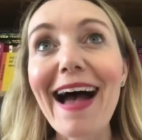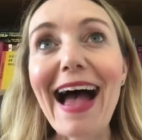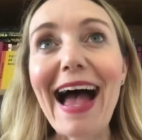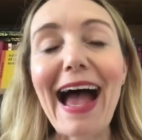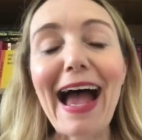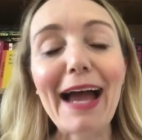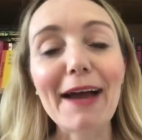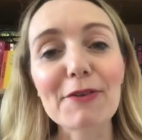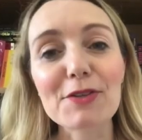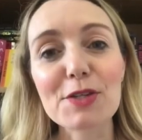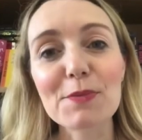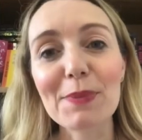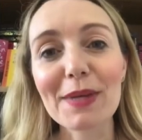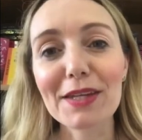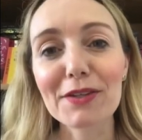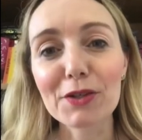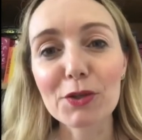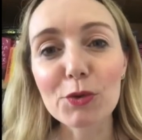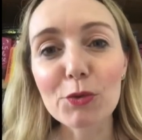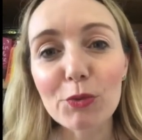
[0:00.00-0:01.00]
How to be in
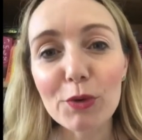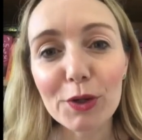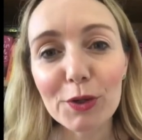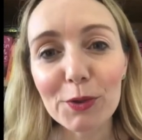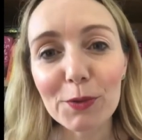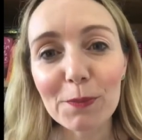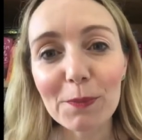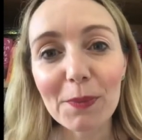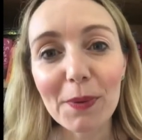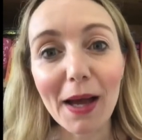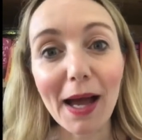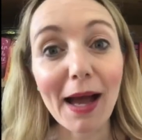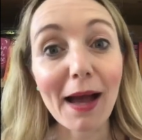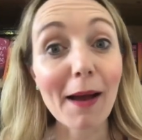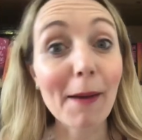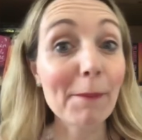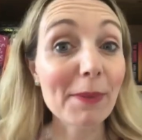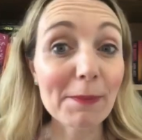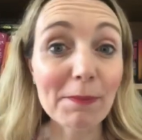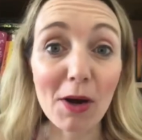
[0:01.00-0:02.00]
a group,
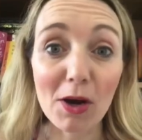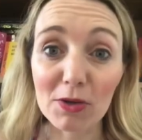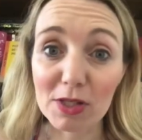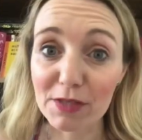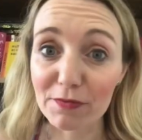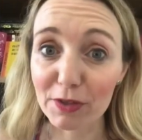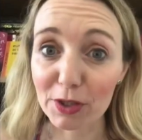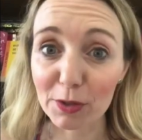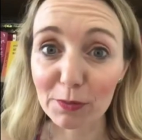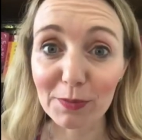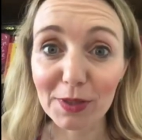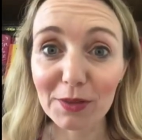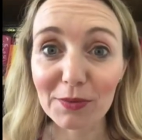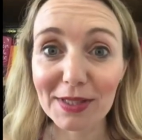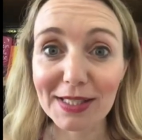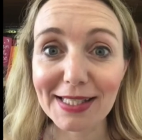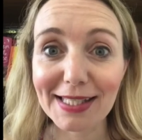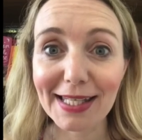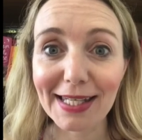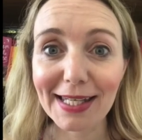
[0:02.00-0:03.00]
be part of a
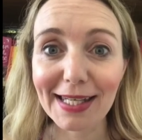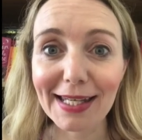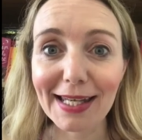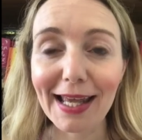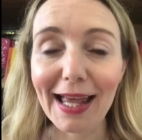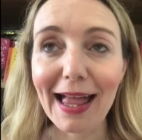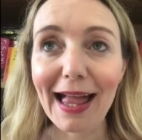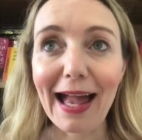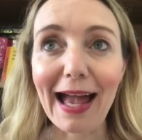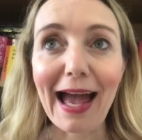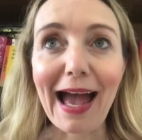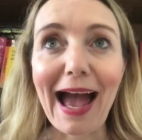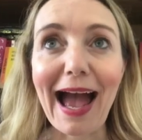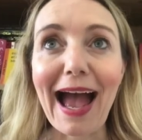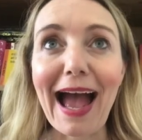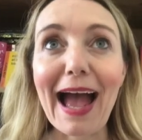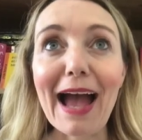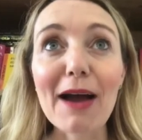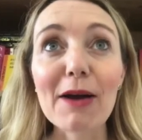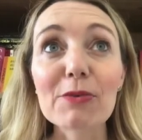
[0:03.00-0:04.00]
community,
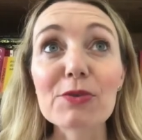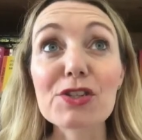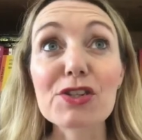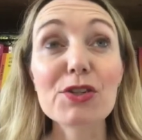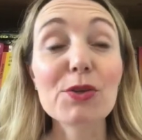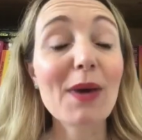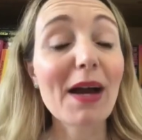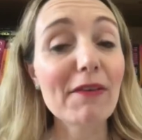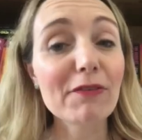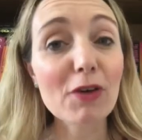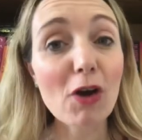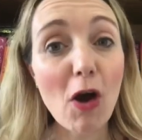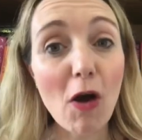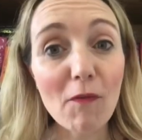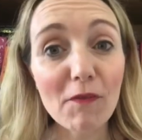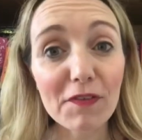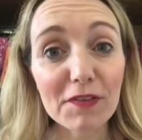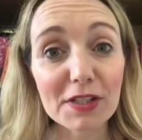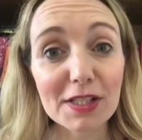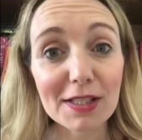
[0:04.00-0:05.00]
how to have
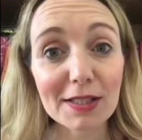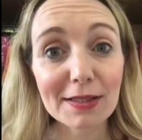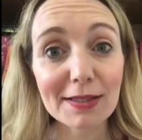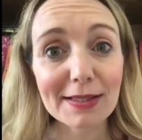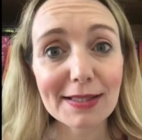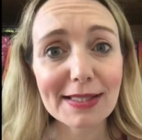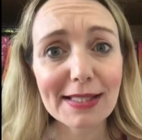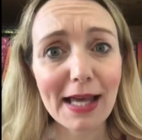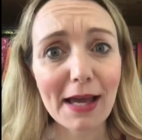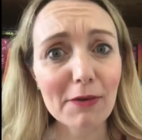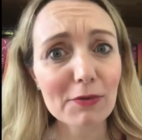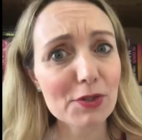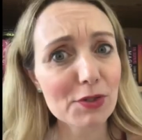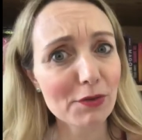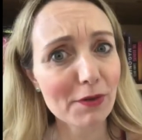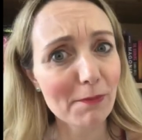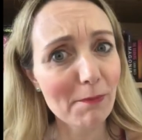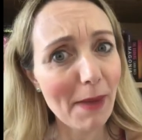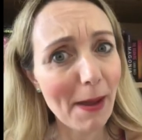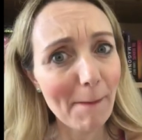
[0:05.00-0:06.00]
confidence, how to
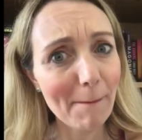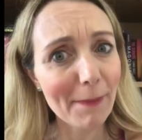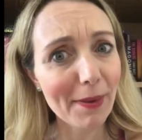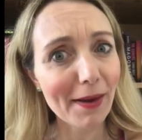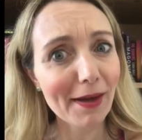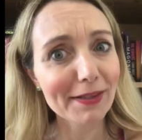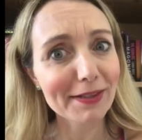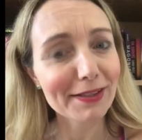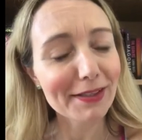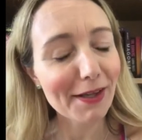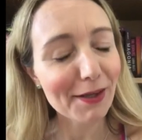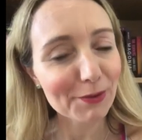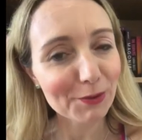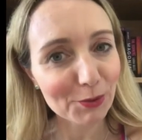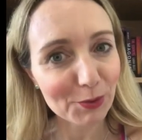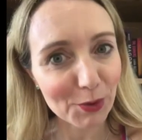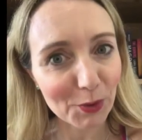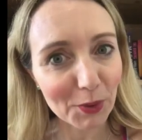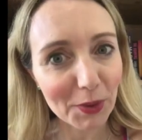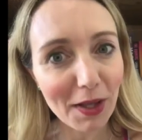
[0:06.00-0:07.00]
remember and learn all
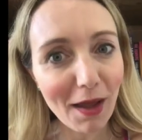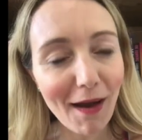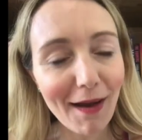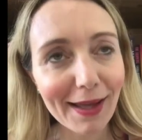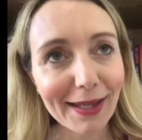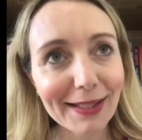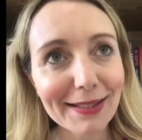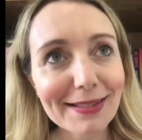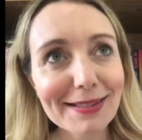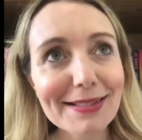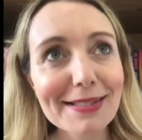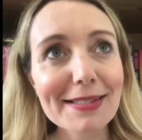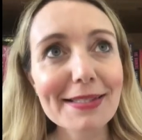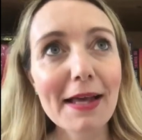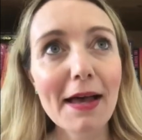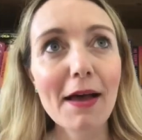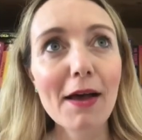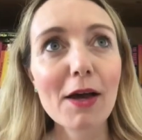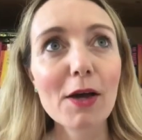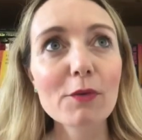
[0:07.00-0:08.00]
your lines,
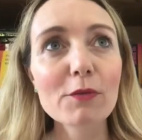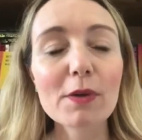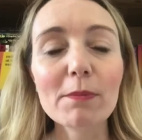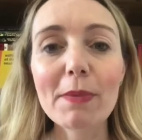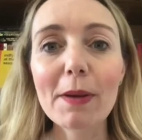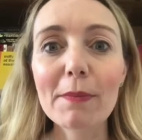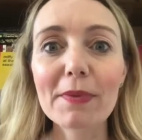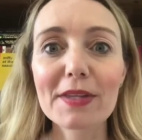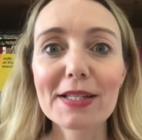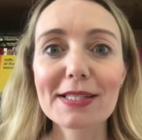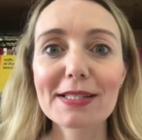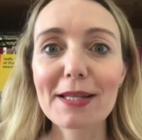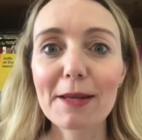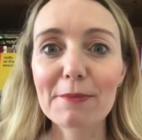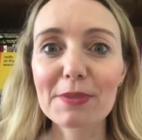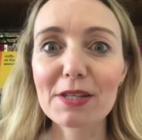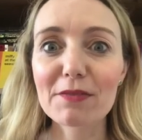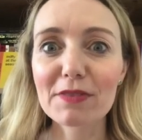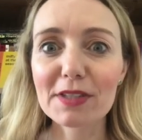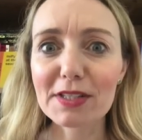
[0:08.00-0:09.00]
remember the steps
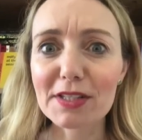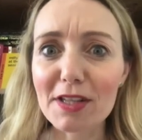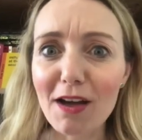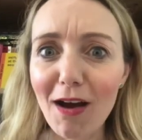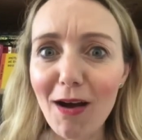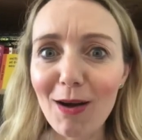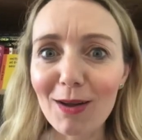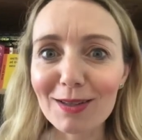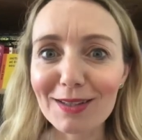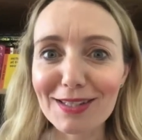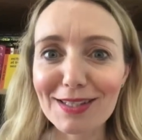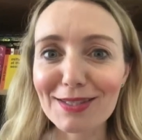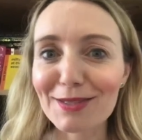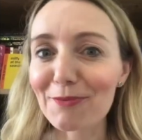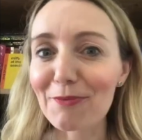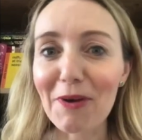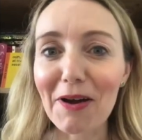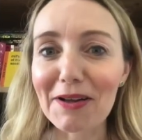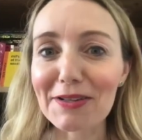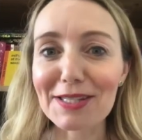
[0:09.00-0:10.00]
of the dance, the
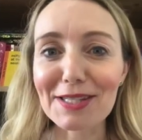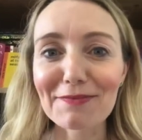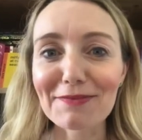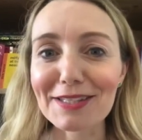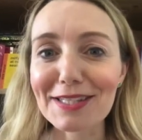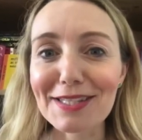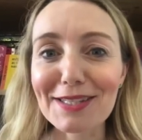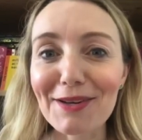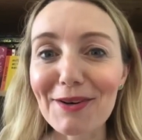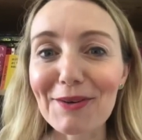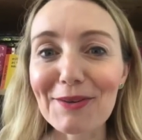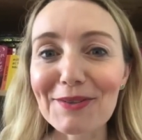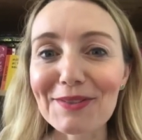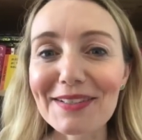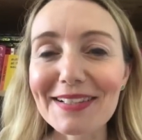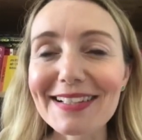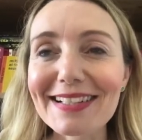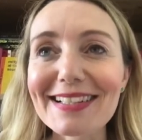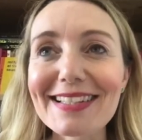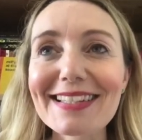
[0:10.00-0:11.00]
words of the
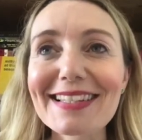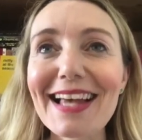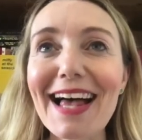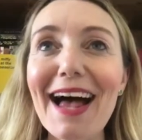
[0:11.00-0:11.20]
songs.